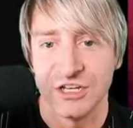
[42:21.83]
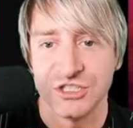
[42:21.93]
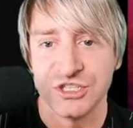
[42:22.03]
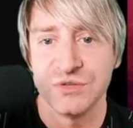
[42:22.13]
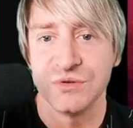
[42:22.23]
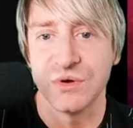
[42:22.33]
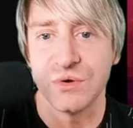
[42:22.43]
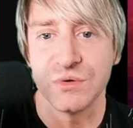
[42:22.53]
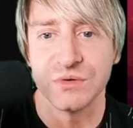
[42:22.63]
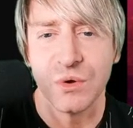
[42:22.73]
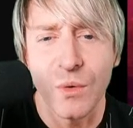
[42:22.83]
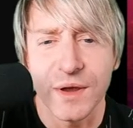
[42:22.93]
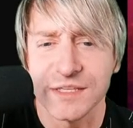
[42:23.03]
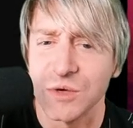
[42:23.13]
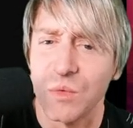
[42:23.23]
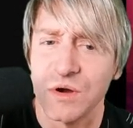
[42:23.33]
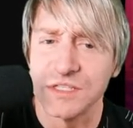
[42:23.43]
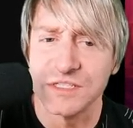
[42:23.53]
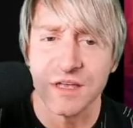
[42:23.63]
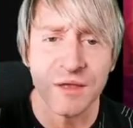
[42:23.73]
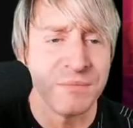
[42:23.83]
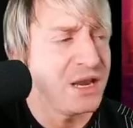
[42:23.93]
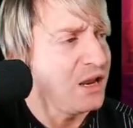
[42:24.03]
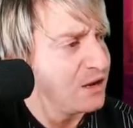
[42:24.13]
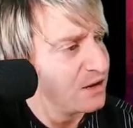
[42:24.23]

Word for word: Two gold coins awards a mini.